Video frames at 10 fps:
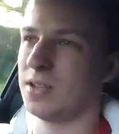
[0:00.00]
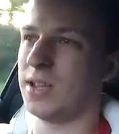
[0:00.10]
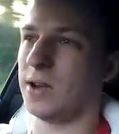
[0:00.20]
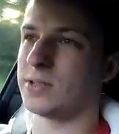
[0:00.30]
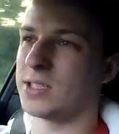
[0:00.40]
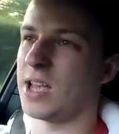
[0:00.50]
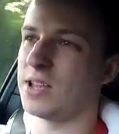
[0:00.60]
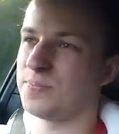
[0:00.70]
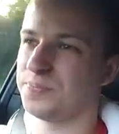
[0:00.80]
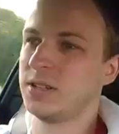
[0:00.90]
I would
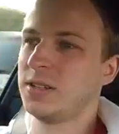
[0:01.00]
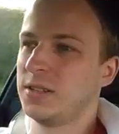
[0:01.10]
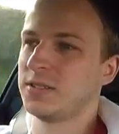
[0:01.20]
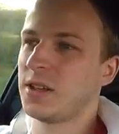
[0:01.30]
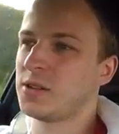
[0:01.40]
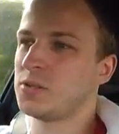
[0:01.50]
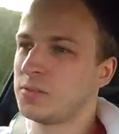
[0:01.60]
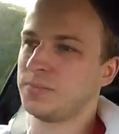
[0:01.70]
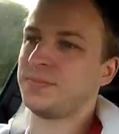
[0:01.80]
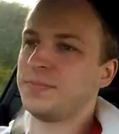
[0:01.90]
say. So
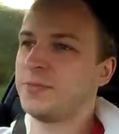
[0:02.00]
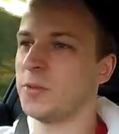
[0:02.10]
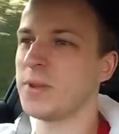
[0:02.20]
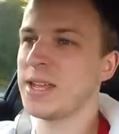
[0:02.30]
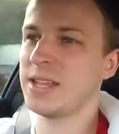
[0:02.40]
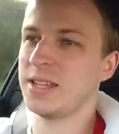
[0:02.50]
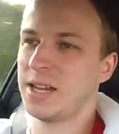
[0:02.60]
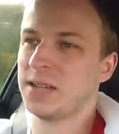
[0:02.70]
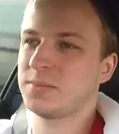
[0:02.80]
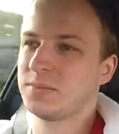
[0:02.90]
for me, I